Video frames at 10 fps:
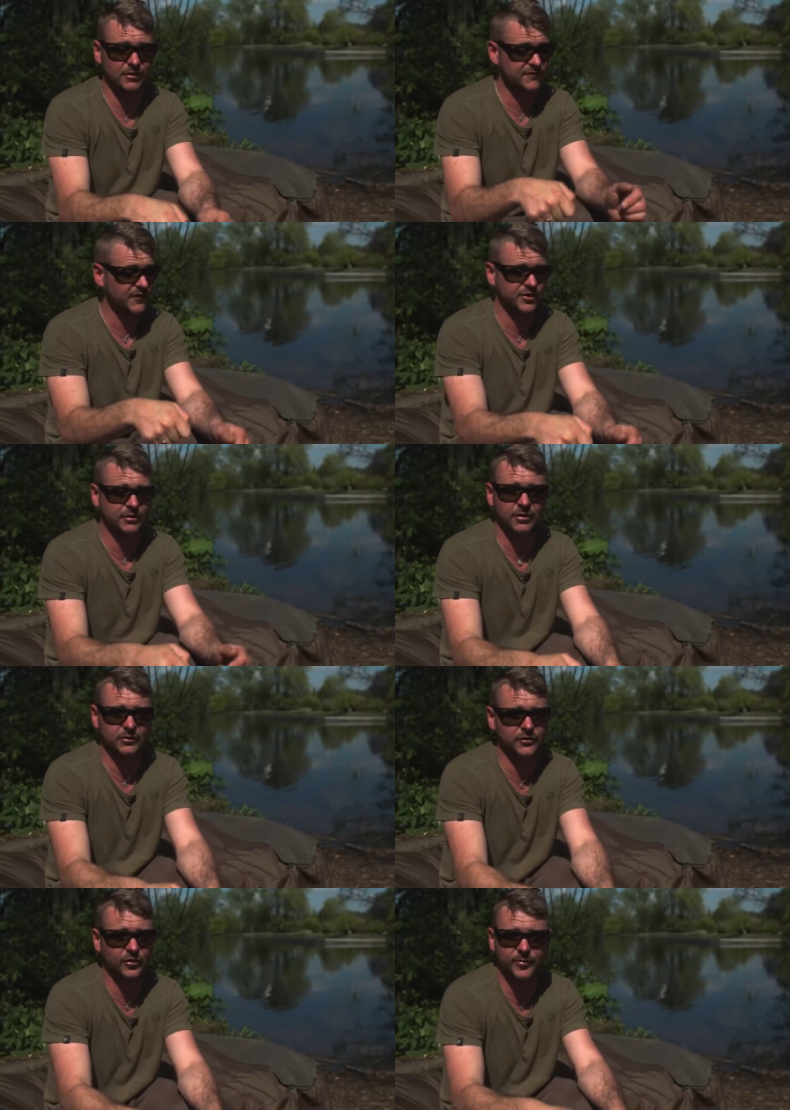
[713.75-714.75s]
I was fishing
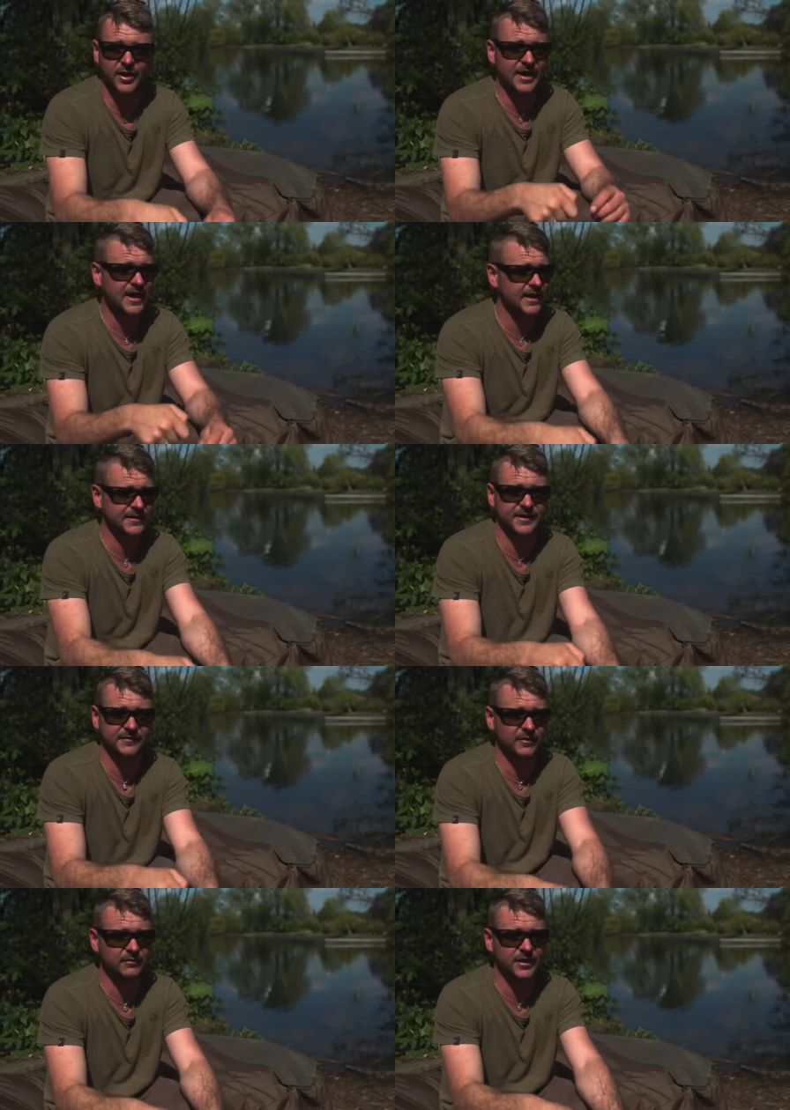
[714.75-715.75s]
locked up, but I had to
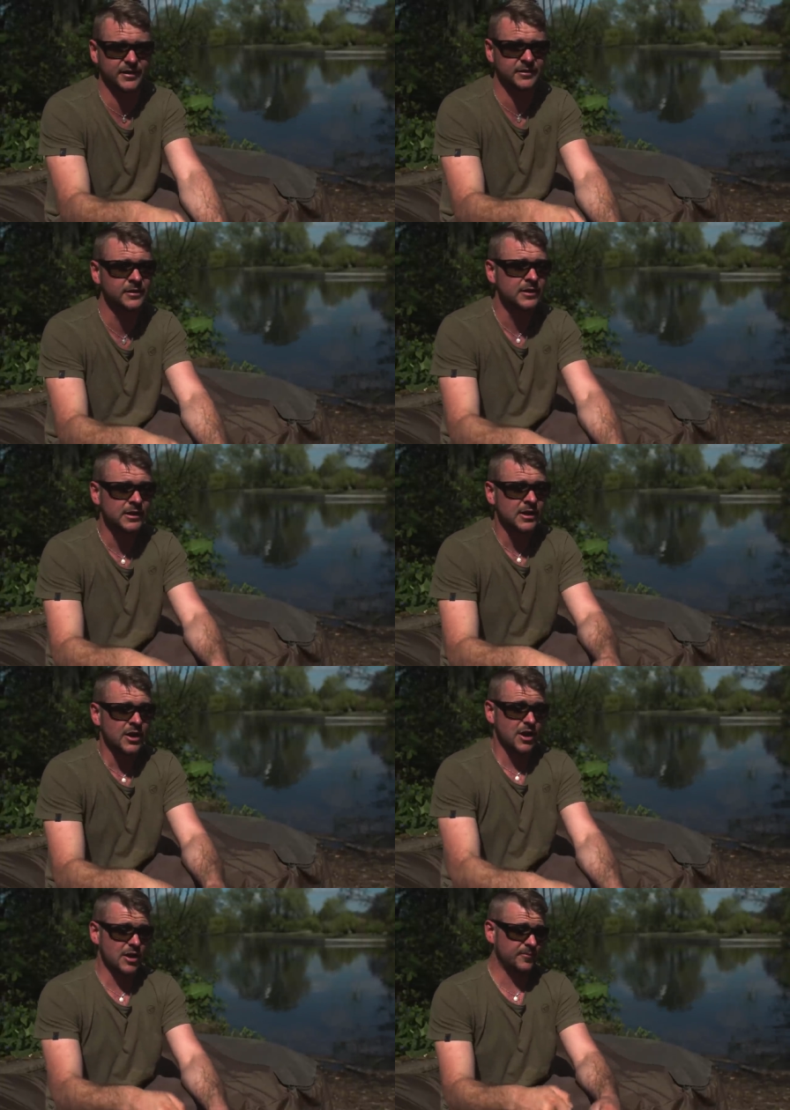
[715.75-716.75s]
give it line.
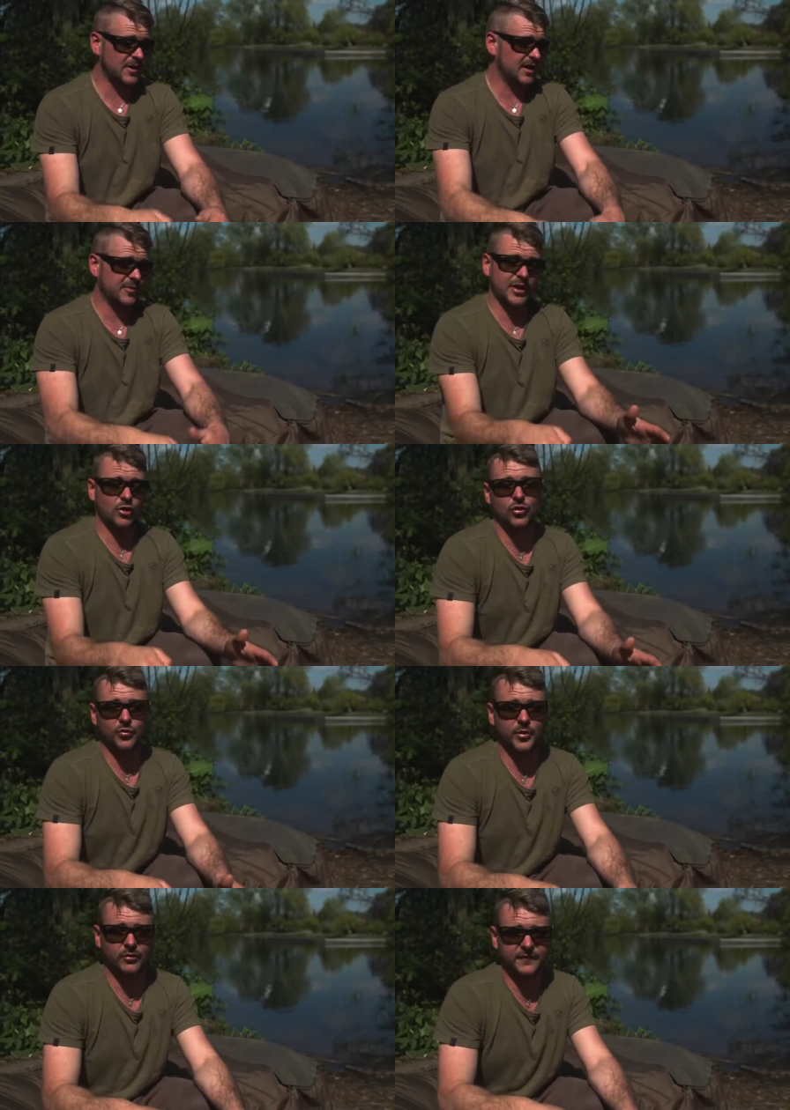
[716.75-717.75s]
Um, it'd have been a
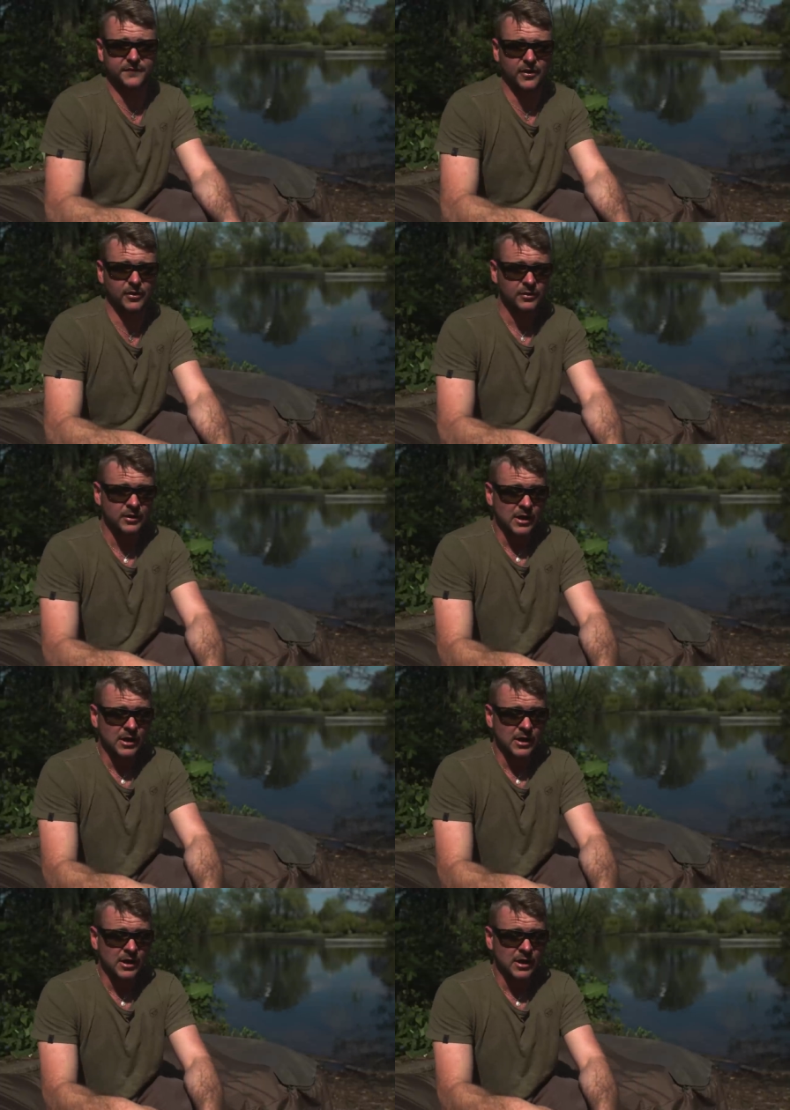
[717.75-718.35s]
hook pull if not.